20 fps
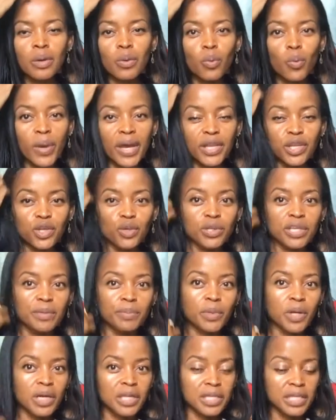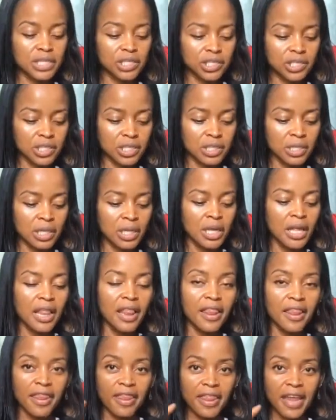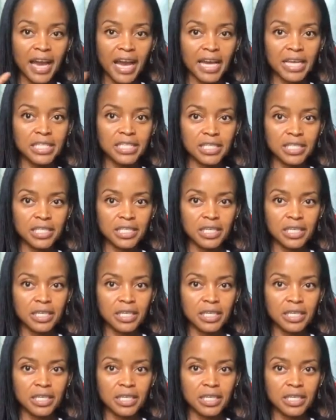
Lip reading: when you deep condition. That,